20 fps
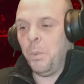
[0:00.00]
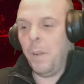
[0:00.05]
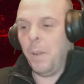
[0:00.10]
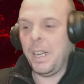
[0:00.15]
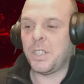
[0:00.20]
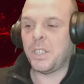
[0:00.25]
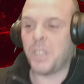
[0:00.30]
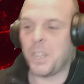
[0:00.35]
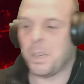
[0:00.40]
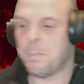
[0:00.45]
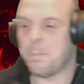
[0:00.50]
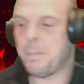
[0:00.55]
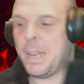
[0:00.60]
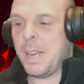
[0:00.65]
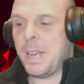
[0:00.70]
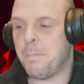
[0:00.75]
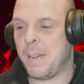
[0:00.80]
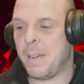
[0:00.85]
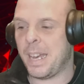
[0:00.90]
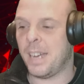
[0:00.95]
going to be a
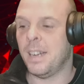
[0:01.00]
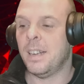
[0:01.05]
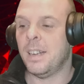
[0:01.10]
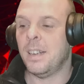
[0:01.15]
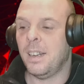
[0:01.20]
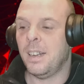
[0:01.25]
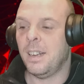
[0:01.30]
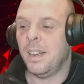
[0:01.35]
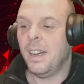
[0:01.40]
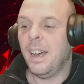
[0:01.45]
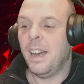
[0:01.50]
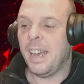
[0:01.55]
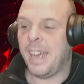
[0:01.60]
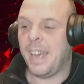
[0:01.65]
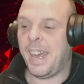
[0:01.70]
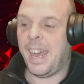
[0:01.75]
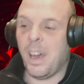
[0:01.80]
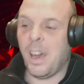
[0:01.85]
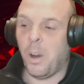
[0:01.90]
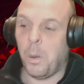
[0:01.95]
bit
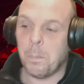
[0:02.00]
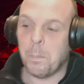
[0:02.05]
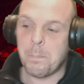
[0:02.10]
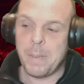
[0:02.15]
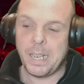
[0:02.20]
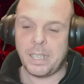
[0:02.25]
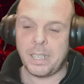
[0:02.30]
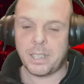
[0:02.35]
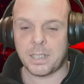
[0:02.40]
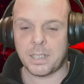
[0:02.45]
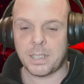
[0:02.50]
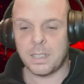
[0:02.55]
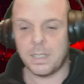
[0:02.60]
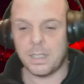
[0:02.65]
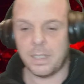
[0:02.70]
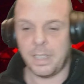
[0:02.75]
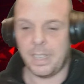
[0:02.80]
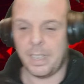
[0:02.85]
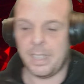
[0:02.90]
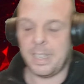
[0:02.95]
hit or miss
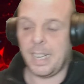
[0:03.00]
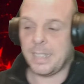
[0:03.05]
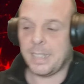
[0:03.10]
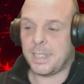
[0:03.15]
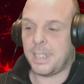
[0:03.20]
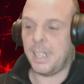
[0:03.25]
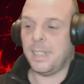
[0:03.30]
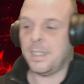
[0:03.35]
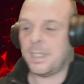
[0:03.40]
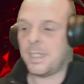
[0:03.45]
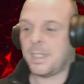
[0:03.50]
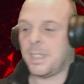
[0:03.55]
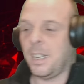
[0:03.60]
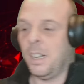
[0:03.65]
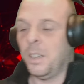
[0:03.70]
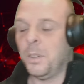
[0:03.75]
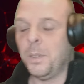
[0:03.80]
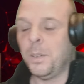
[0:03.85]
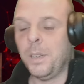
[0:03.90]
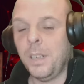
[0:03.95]
in that sense.
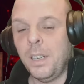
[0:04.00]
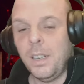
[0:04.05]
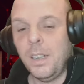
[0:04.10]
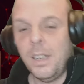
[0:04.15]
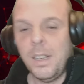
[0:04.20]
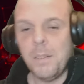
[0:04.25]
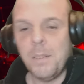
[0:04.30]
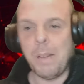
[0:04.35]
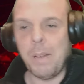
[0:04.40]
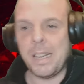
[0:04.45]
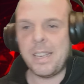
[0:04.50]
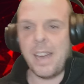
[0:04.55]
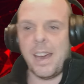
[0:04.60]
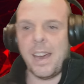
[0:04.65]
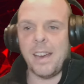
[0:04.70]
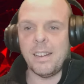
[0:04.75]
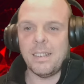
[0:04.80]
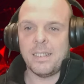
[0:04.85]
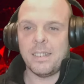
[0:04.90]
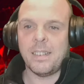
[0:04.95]
So, but yeah,
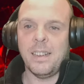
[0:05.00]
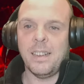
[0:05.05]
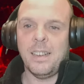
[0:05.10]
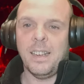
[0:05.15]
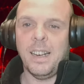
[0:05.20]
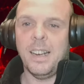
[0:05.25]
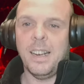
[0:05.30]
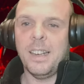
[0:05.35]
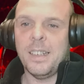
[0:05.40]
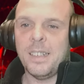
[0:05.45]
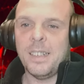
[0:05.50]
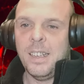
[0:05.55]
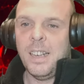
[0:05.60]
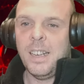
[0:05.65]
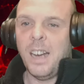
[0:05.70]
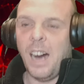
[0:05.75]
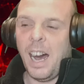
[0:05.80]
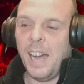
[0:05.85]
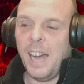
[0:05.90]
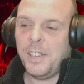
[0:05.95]
that like
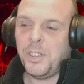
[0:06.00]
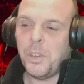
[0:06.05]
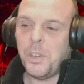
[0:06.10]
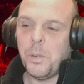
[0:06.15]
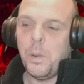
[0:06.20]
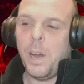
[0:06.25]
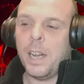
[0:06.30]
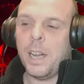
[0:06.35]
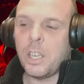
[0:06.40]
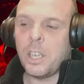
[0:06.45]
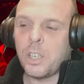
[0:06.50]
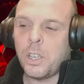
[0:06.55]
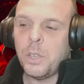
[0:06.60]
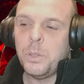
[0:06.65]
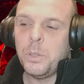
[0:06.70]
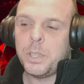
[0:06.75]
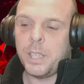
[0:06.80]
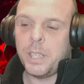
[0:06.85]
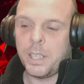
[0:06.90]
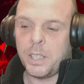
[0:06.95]
I do like
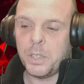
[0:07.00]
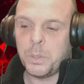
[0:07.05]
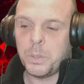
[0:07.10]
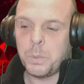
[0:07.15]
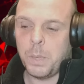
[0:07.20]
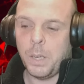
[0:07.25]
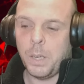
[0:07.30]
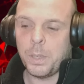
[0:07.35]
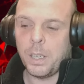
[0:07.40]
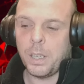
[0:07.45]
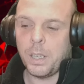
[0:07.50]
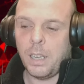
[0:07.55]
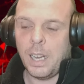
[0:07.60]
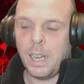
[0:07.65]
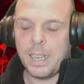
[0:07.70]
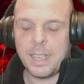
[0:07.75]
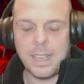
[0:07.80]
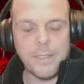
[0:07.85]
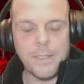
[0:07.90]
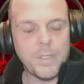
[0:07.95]
acoustic as well. That like
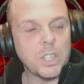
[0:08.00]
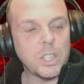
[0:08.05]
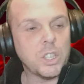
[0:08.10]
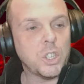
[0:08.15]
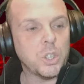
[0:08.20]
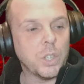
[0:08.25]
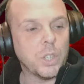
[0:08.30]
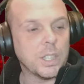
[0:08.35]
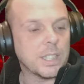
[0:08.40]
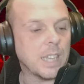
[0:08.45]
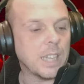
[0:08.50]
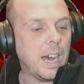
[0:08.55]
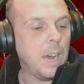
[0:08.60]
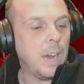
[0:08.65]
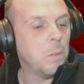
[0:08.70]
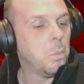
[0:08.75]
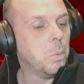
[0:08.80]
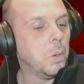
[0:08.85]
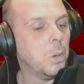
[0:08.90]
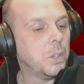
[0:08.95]
given the choice, I
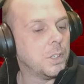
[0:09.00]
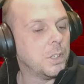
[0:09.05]
would